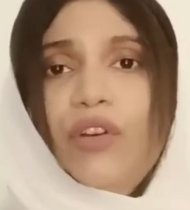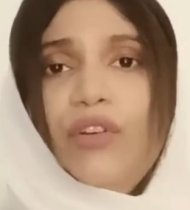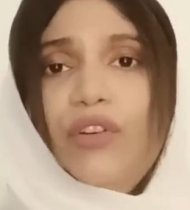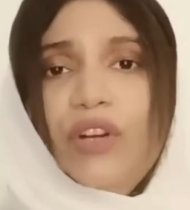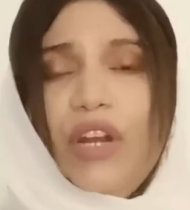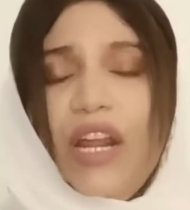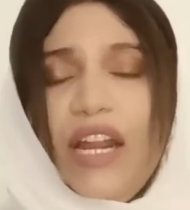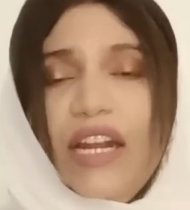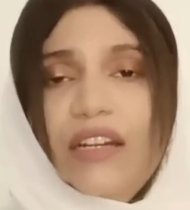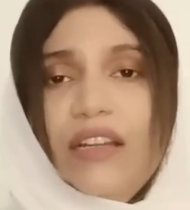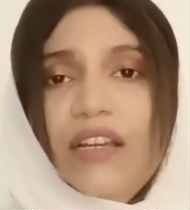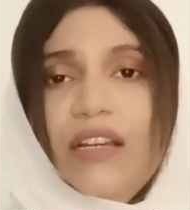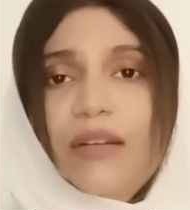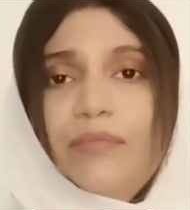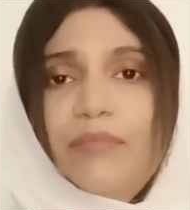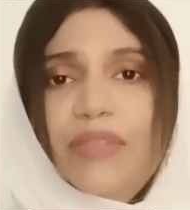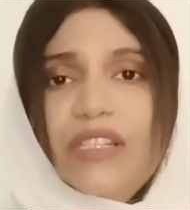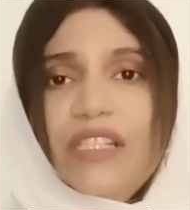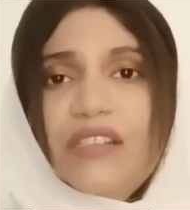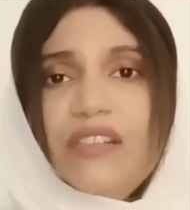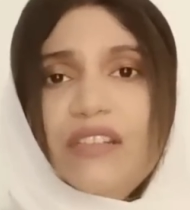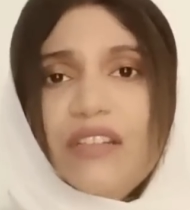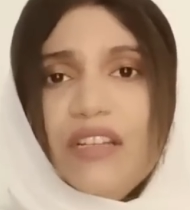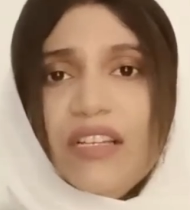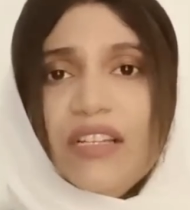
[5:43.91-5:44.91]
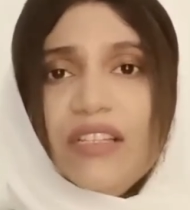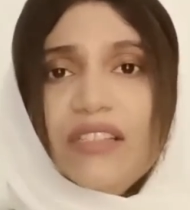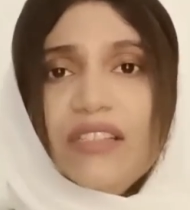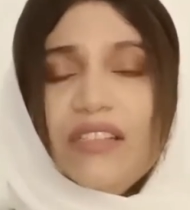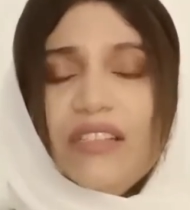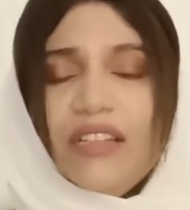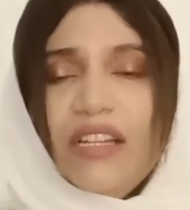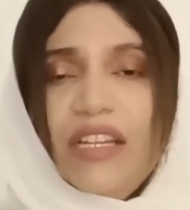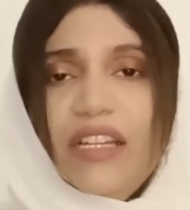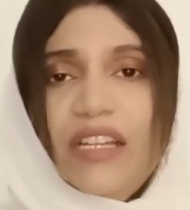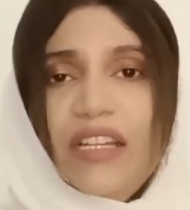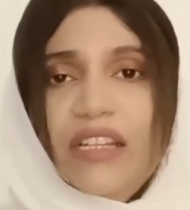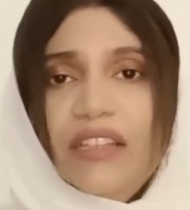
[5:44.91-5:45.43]
run a business
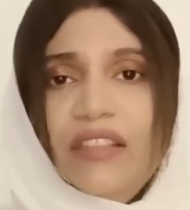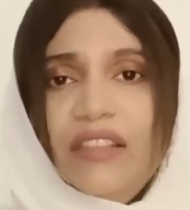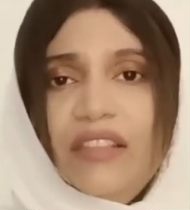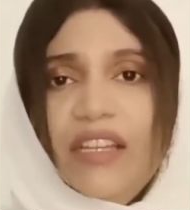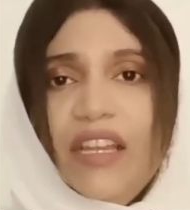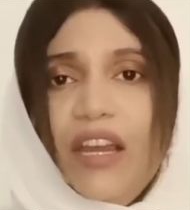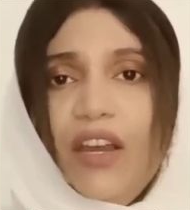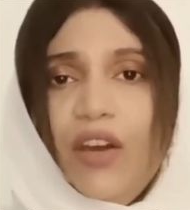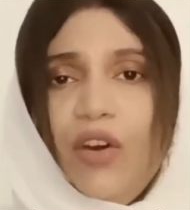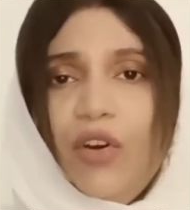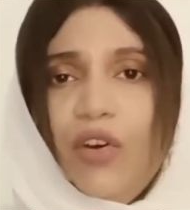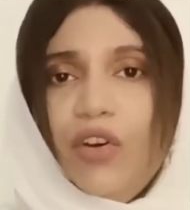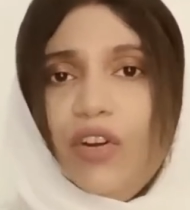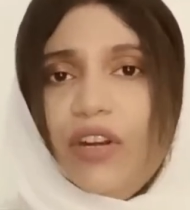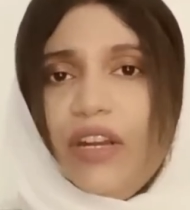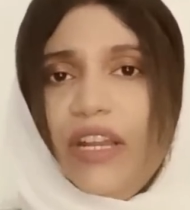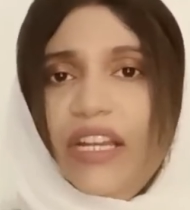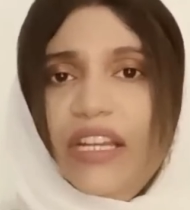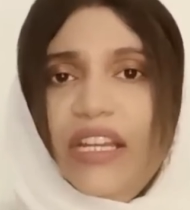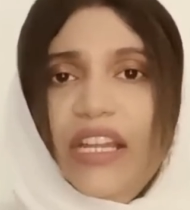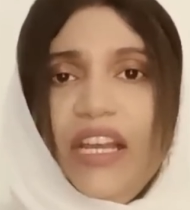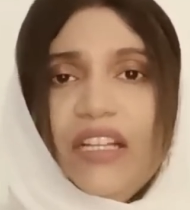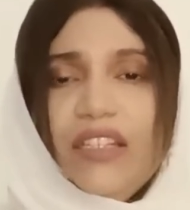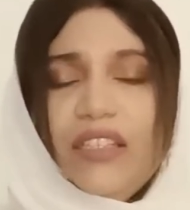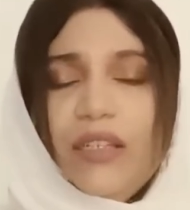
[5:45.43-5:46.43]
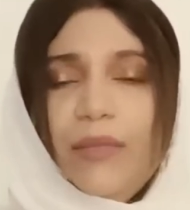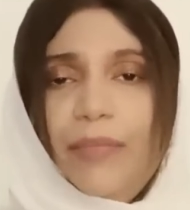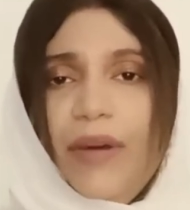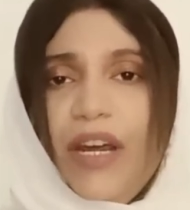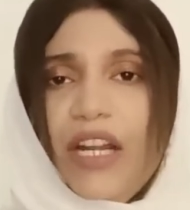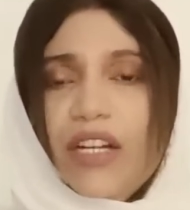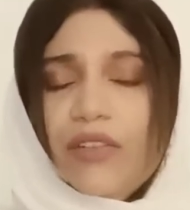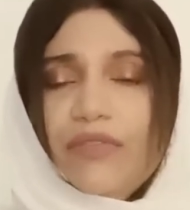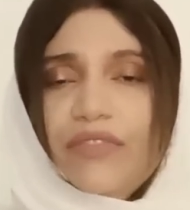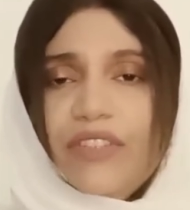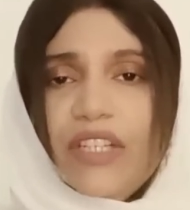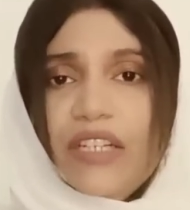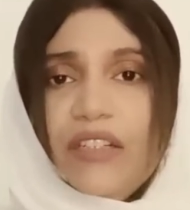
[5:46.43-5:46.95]
in India or any other
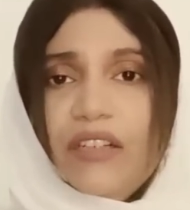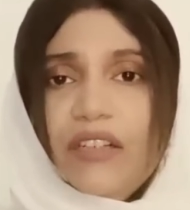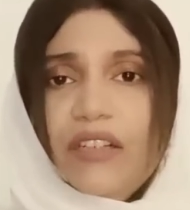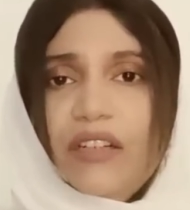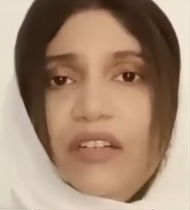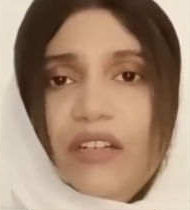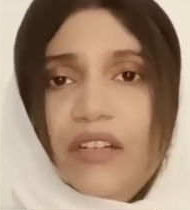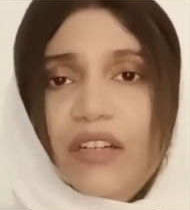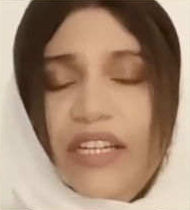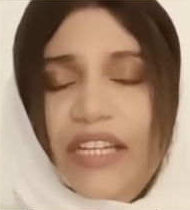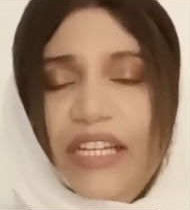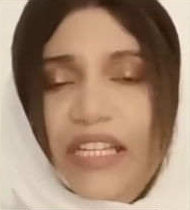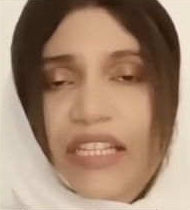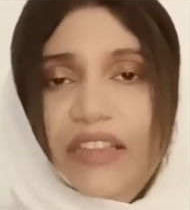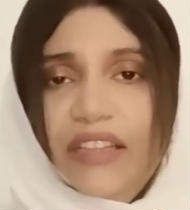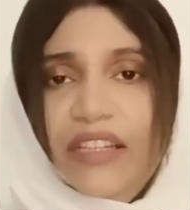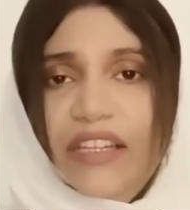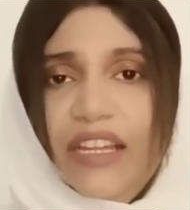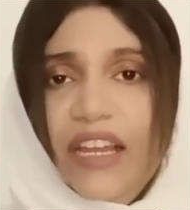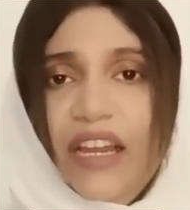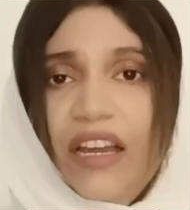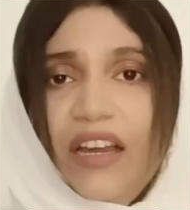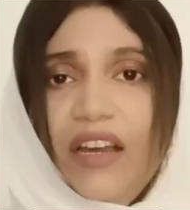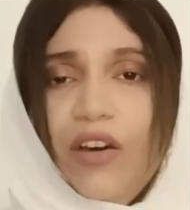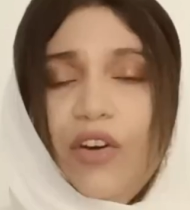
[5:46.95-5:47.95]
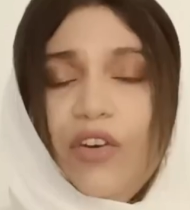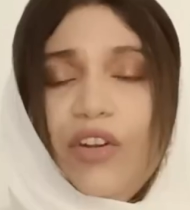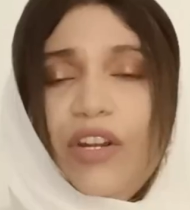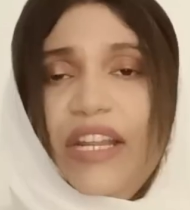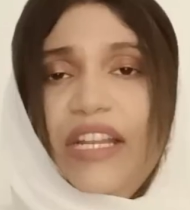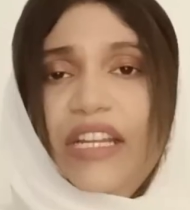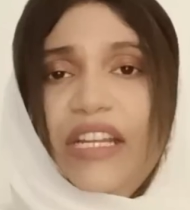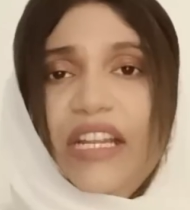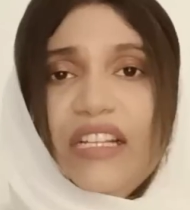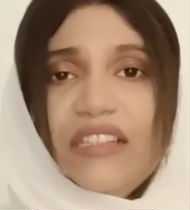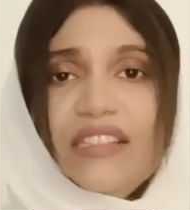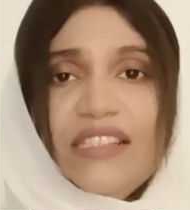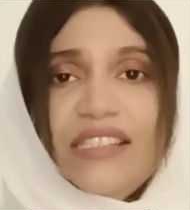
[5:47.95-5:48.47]
part of the India or
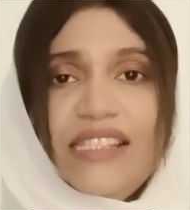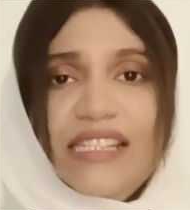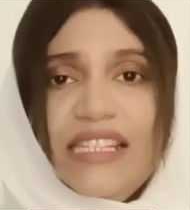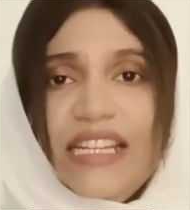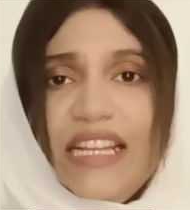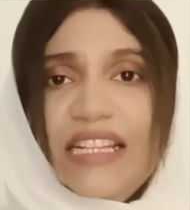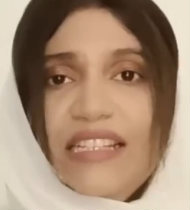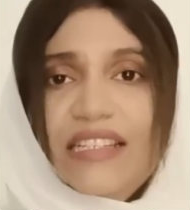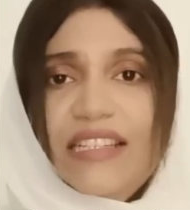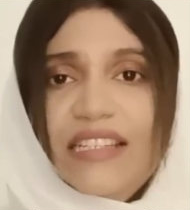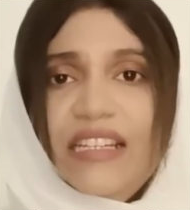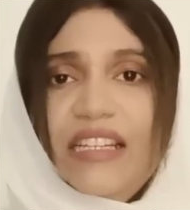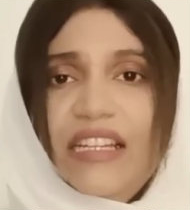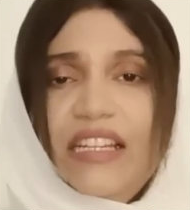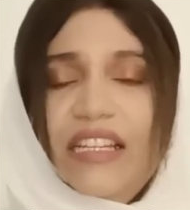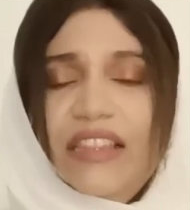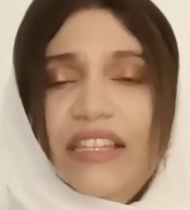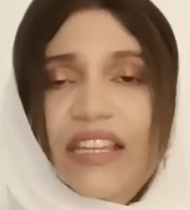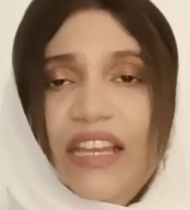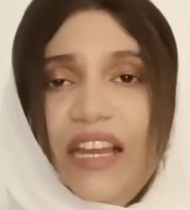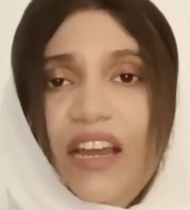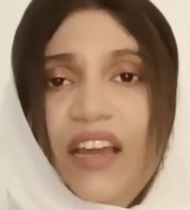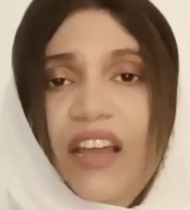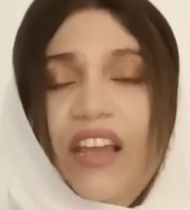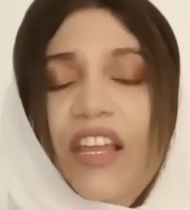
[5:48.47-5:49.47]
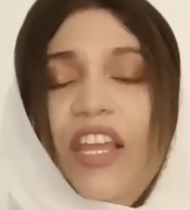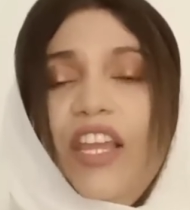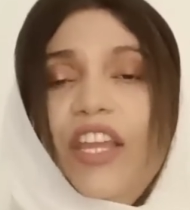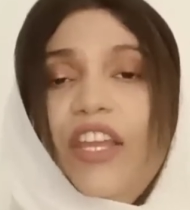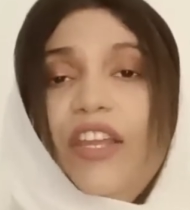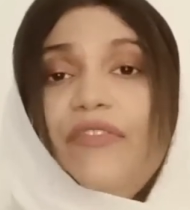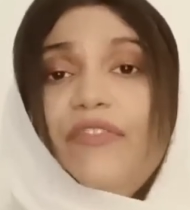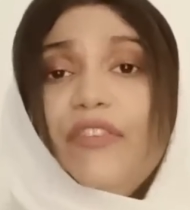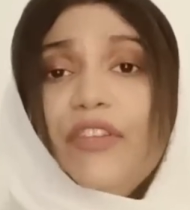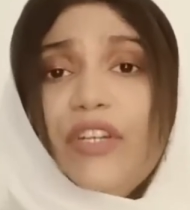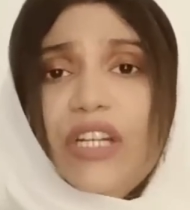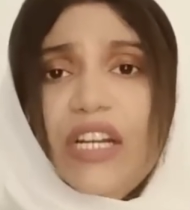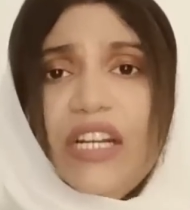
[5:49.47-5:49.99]
any other states in India,
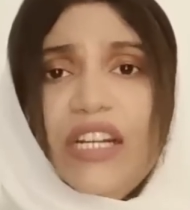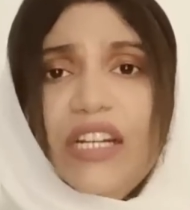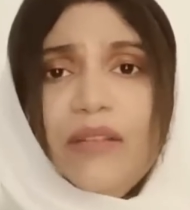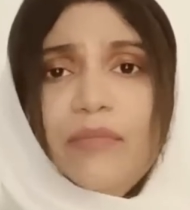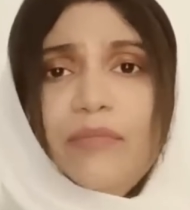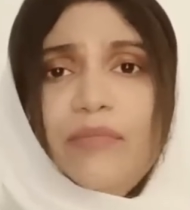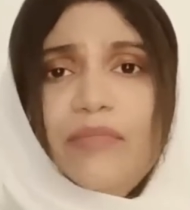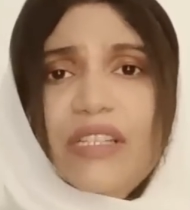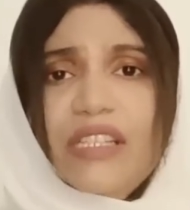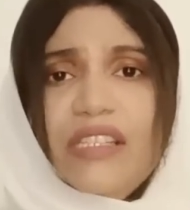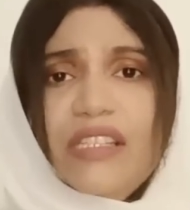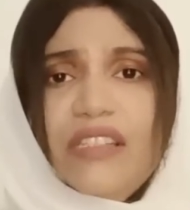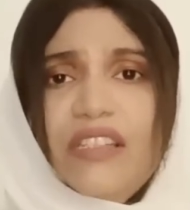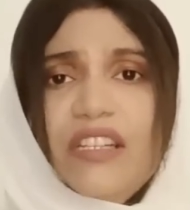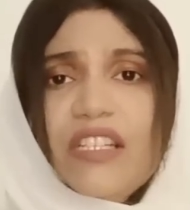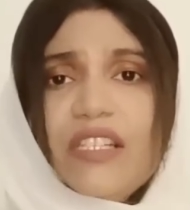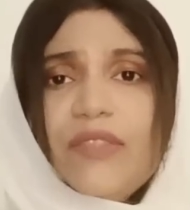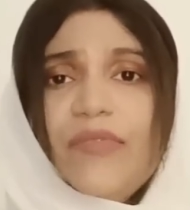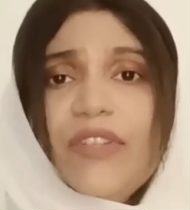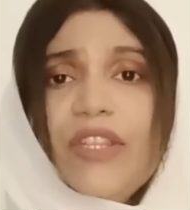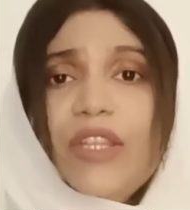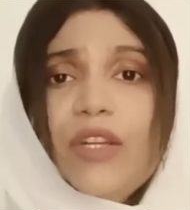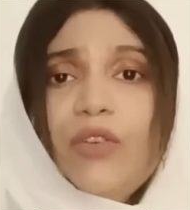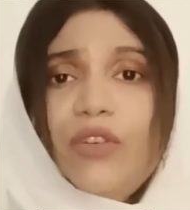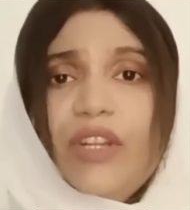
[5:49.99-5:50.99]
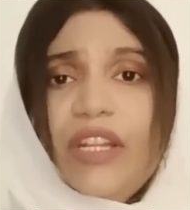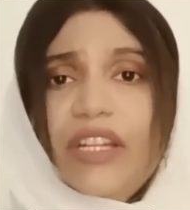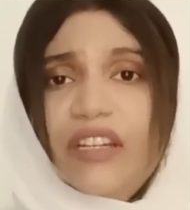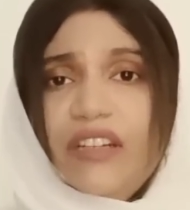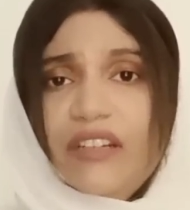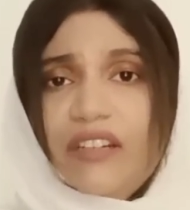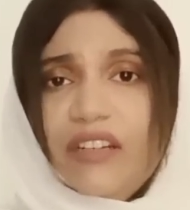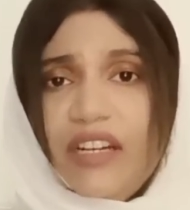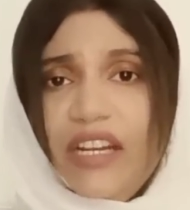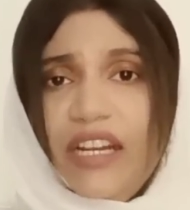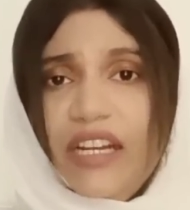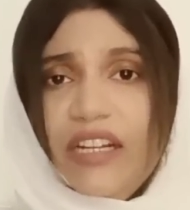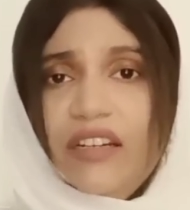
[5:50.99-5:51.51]
if you run a business without any
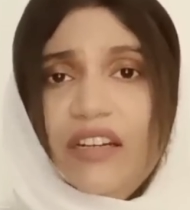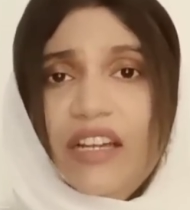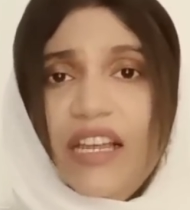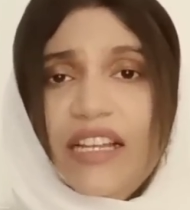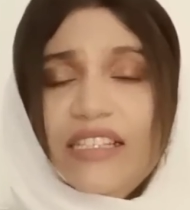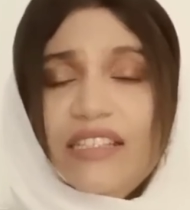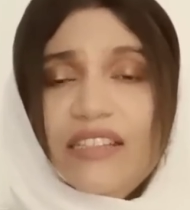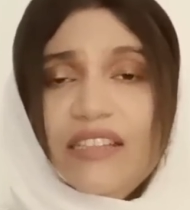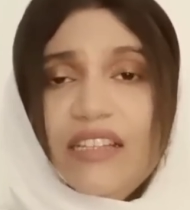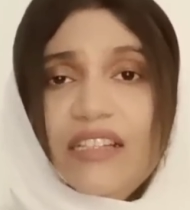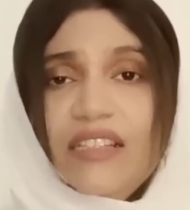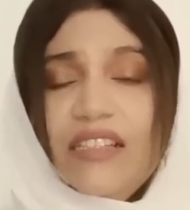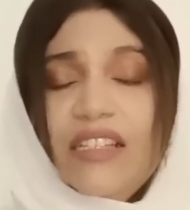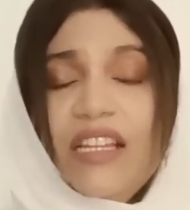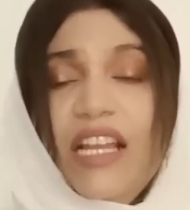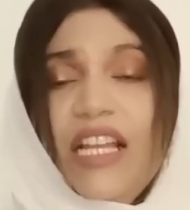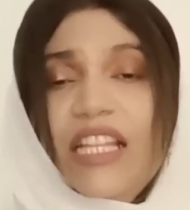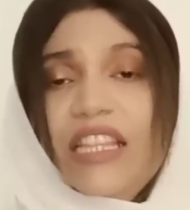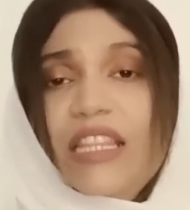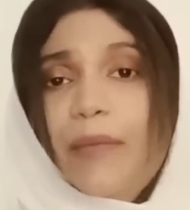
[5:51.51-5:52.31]
trade license,